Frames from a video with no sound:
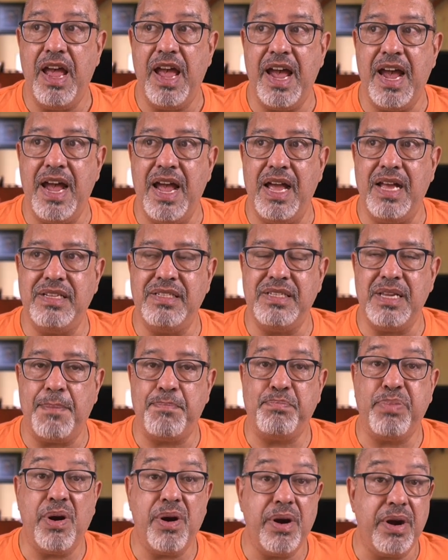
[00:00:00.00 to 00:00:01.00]
as a
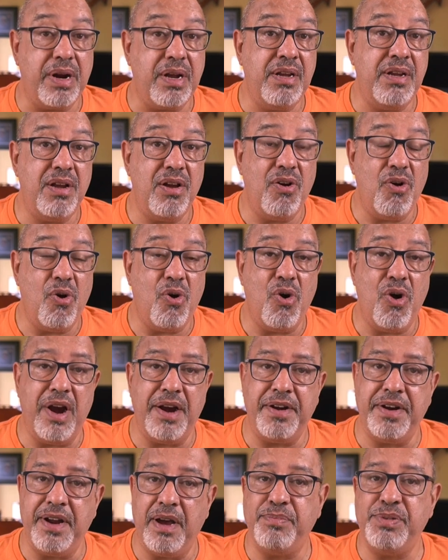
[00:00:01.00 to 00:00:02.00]
perk or
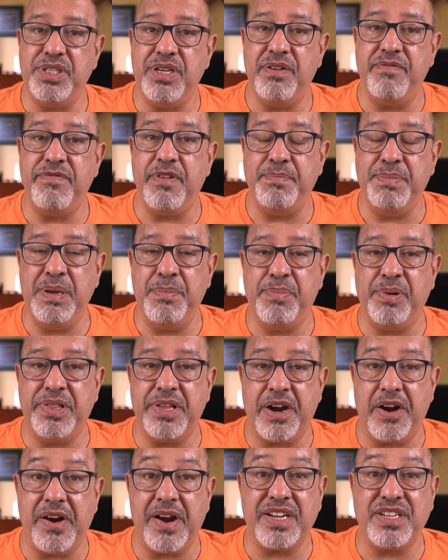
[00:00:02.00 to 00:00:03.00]
an option for people
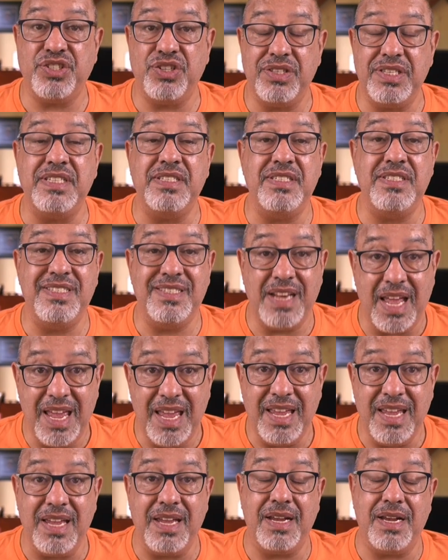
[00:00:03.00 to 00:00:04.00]
that are actually
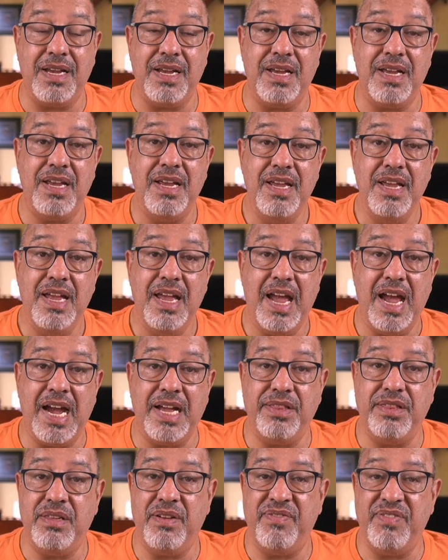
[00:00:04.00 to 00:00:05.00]
staying
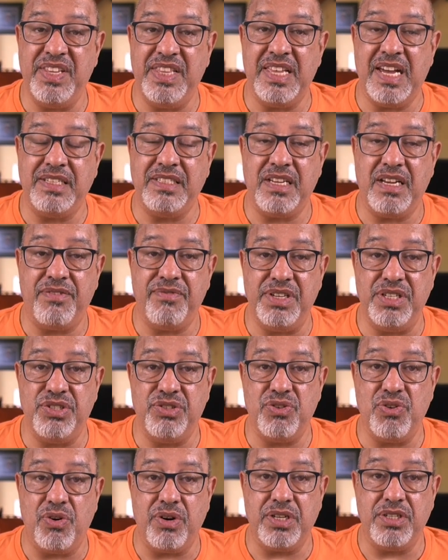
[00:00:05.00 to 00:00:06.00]
at the Vidanta
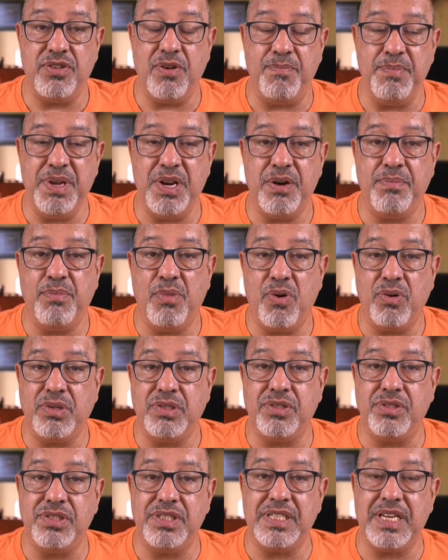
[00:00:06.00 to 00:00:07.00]
resort. So mere
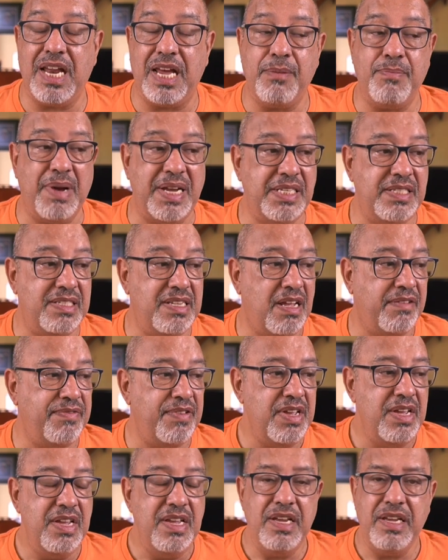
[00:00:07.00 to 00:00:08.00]
mortals like myself
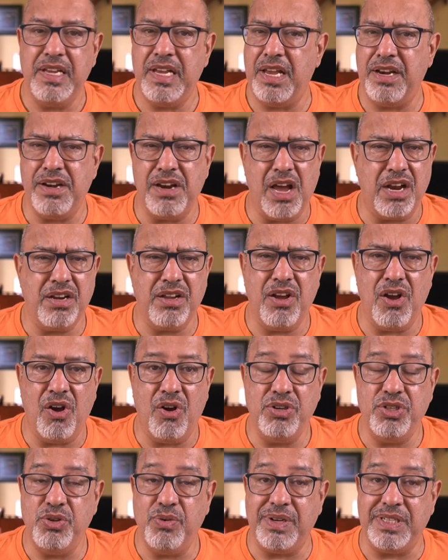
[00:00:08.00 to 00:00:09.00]
cannot
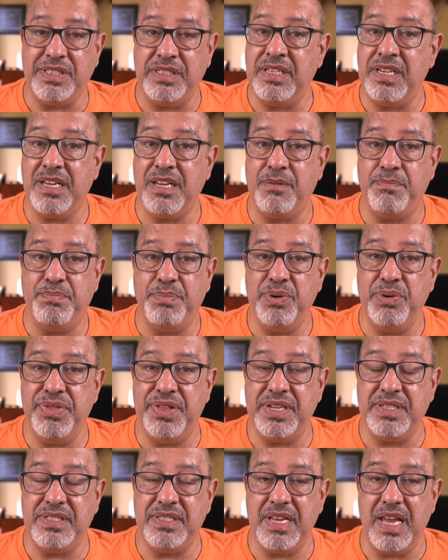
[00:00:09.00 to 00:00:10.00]
go to a ticket booth
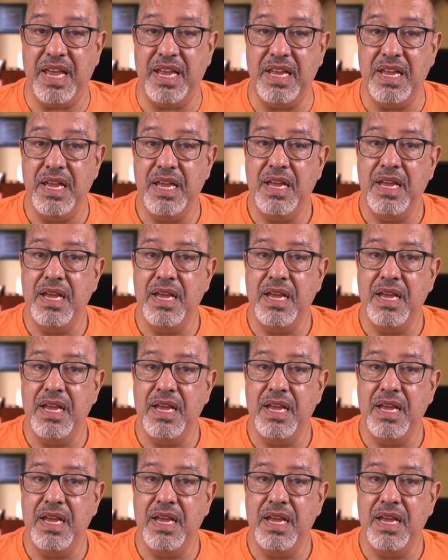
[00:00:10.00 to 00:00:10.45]
and say,